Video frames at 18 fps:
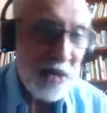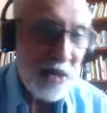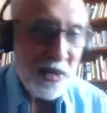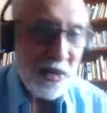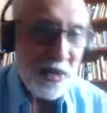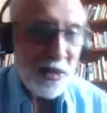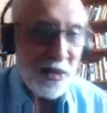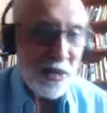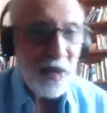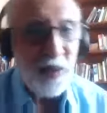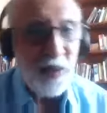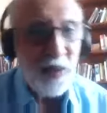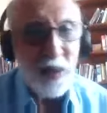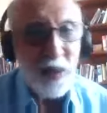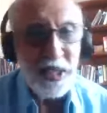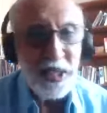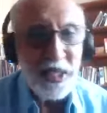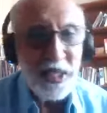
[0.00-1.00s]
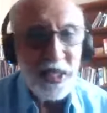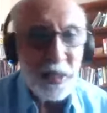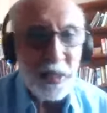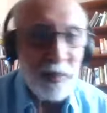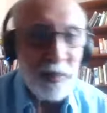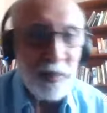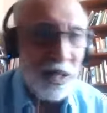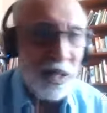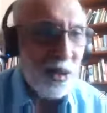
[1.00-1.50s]
So if I was in Japan
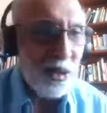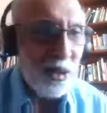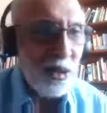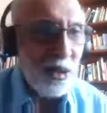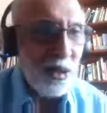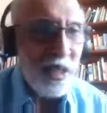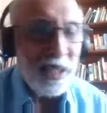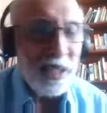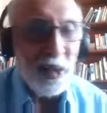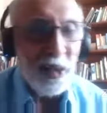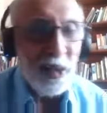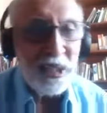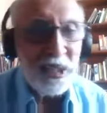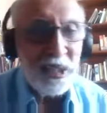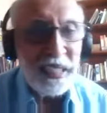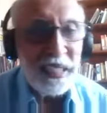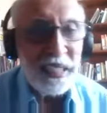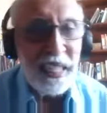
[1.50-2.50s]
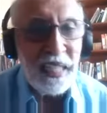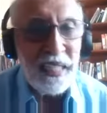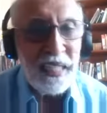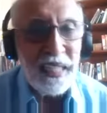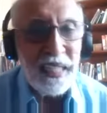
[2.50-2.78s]
or US and I was retiring there,